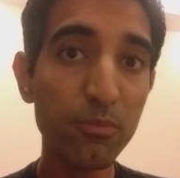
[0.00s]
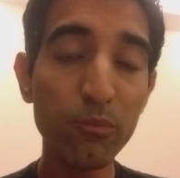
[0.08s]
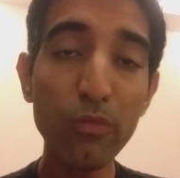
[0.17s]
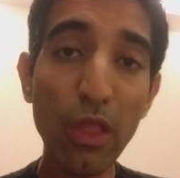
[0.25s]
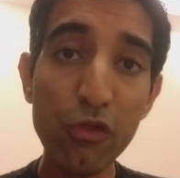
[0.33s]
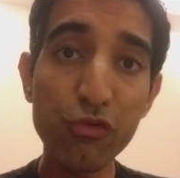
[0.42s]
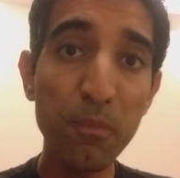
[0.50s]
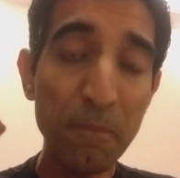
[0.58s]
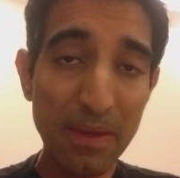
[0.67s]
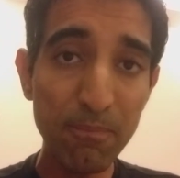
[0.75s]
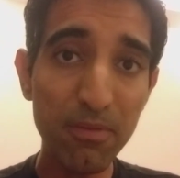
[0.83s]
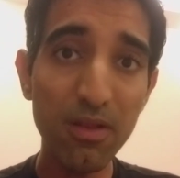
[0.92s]
So
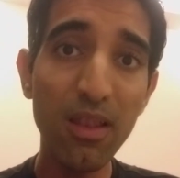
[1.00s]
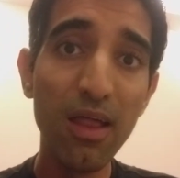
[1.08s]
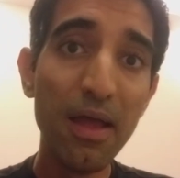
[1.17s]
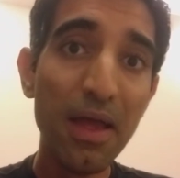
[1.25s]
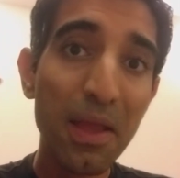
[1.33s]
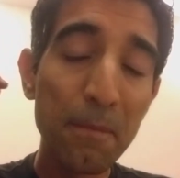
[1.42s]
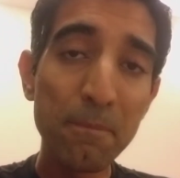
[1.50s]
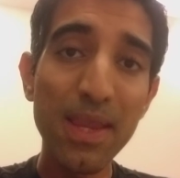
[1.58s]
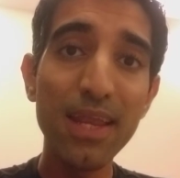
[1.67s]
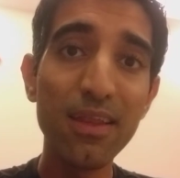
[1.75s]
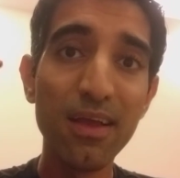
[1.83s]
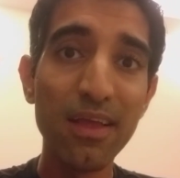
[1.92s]
people
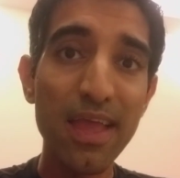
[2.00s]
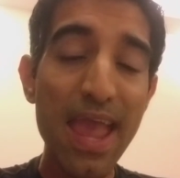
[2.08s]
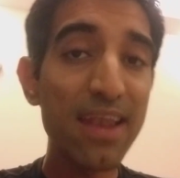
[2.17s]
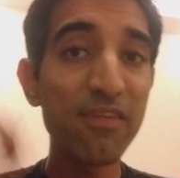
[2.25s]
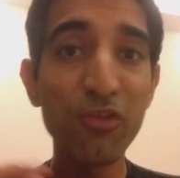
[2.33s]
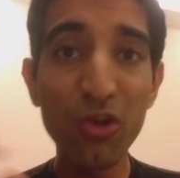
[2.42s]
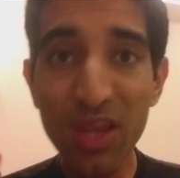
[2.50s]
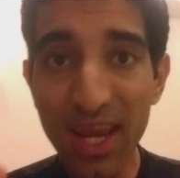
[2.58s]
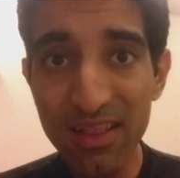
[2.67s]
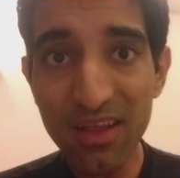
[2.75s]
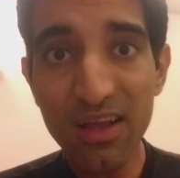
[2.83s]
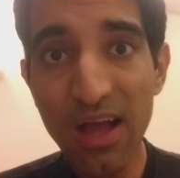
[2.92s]
made, and if you look
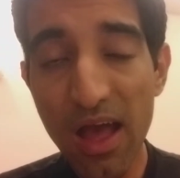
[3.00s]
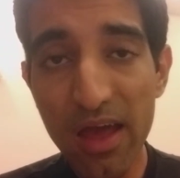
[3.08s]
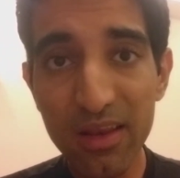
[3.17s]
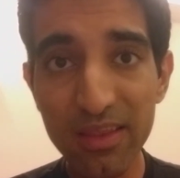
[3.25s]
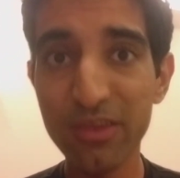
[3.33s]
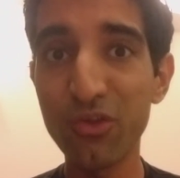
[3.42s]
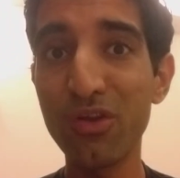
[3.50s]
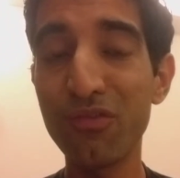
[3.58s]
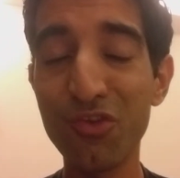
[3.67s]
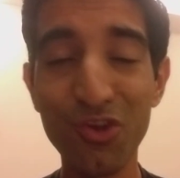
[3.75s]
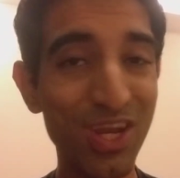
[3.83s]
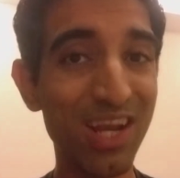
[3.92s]
at the car,
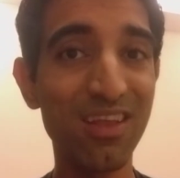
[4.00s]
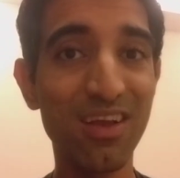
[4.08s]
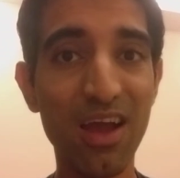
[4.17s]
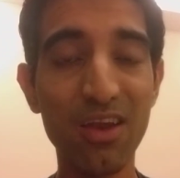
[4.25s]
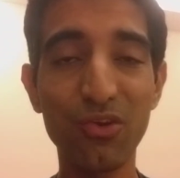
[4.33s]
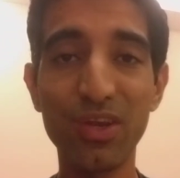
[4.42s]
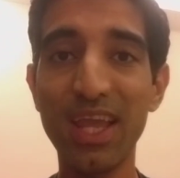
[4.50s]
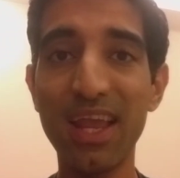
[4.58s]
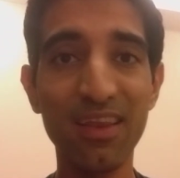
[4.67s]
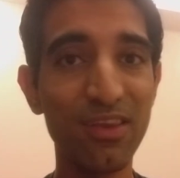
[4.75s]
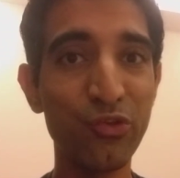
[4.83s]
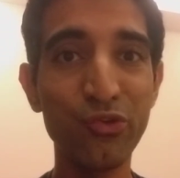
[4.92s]
if you look at the car today
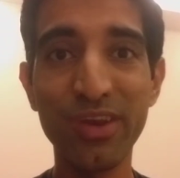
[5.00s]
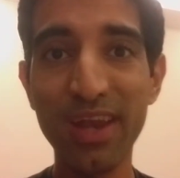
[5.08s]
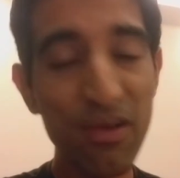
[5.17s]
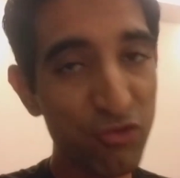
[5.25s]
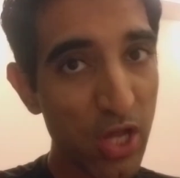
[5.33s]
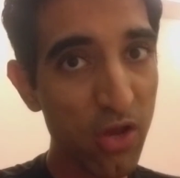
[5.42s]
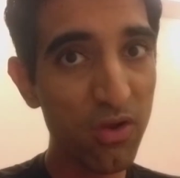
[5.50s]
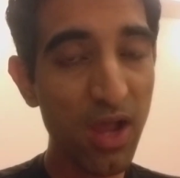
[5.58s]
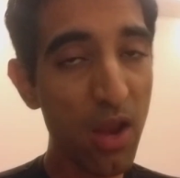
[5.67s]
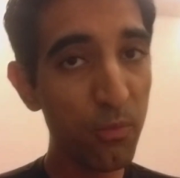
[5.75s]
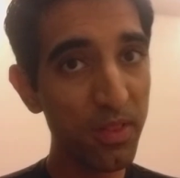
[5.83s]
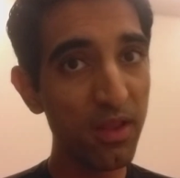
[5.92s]
and you didn't have Shah Rukh
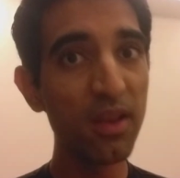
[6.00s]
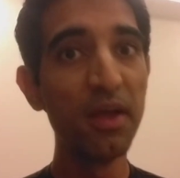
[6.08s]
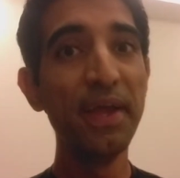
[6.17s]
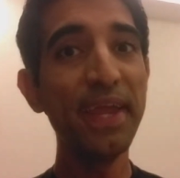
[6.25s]
Khan with it,